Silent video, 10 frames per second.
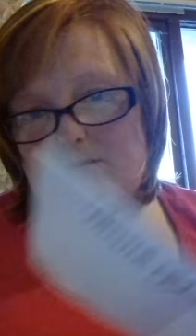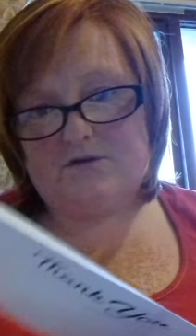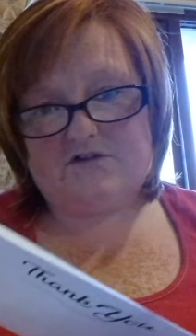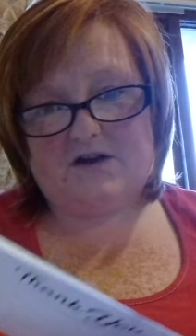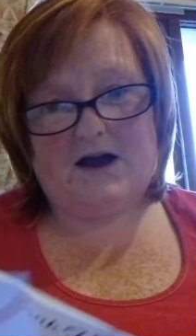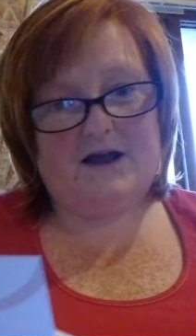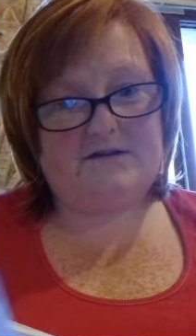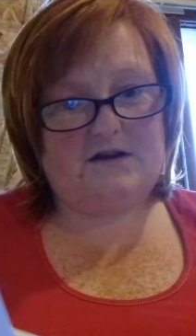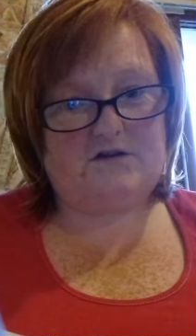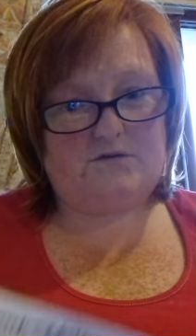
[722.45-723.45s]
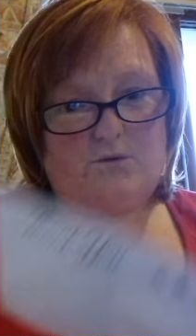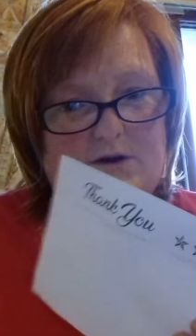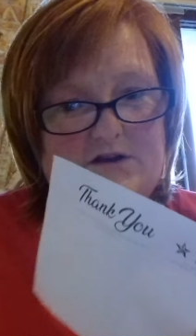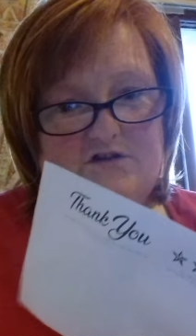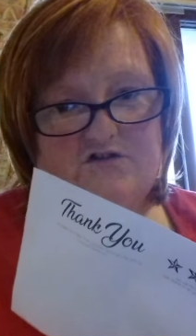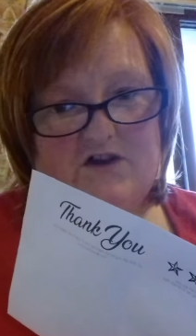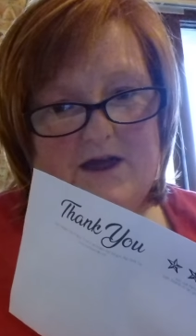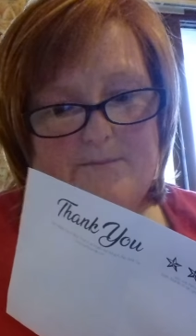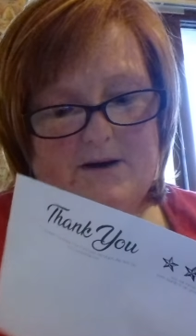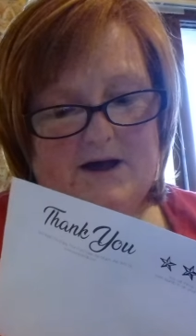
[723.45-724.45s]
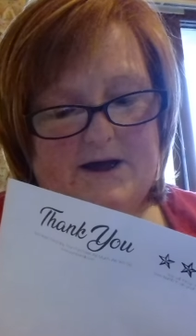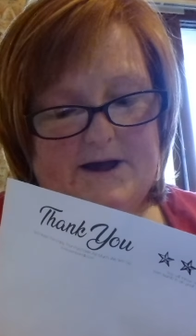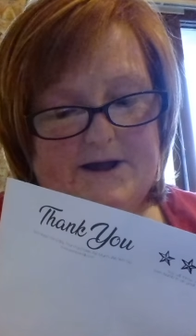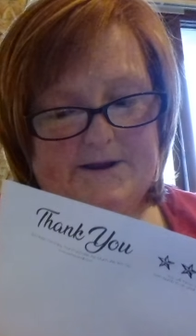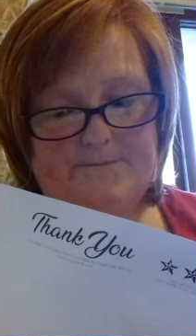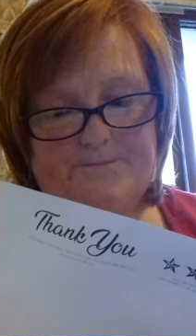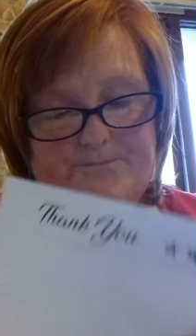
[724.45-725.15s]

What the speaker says: that with you guys. I just wanted to share my